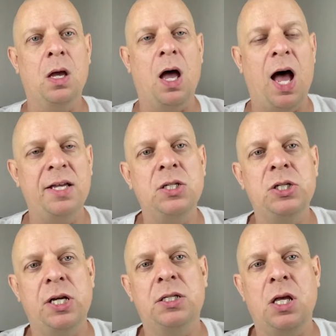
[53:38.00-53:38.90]
I
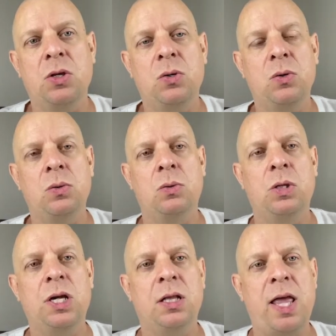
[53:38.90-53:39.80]
suggest that you
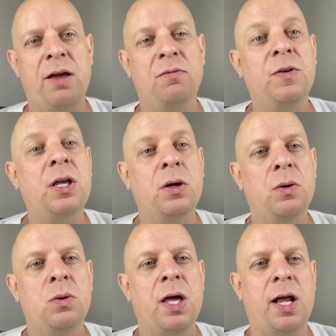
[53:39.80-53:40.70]
look at that
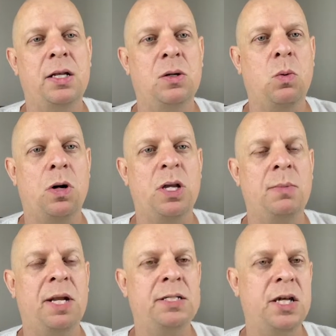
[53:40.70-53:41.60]
video that I did walking
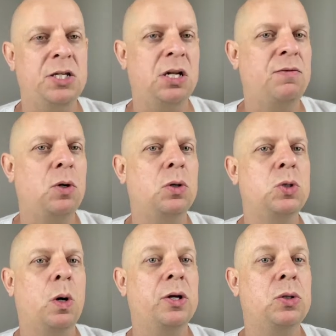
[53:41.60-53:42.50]
meditation. If you go to
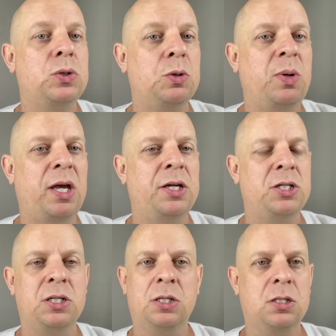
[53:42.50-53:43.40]
our YouTube page
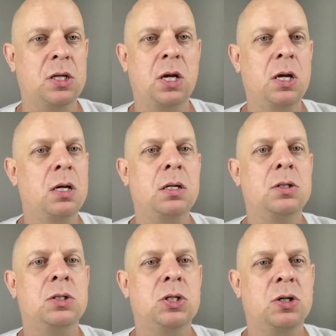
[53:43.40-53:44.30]
and just
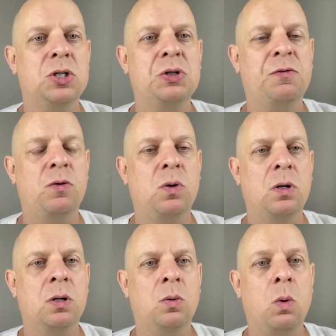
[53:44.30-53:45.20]
search
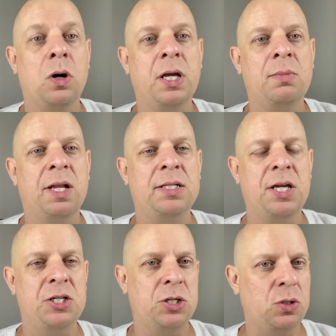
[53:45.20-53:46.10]
for walking
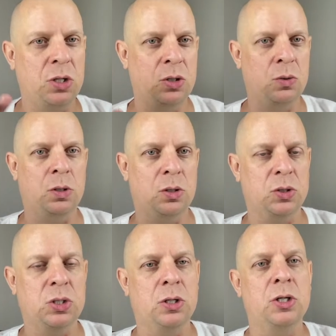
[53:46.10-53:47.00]
meditation, you can do a little
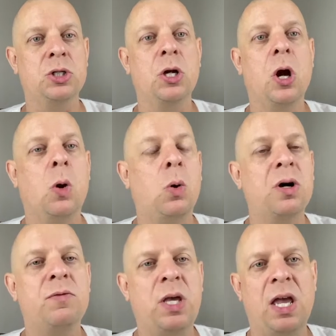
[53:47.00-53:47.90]
search. Or
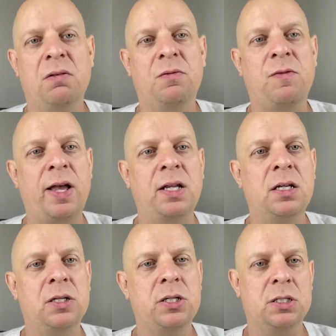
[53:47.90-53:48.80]
if you can't find
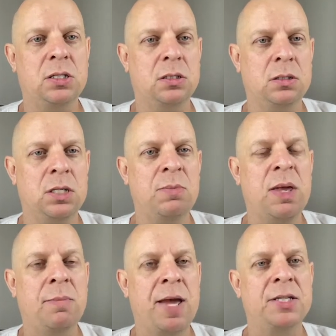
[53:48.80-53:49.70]
it, just send me
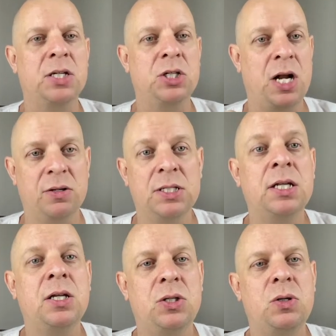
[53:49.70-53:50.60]
a message and I'll
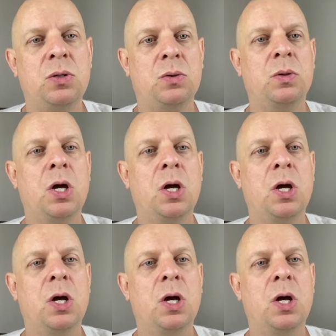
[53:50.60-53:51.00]
send it to you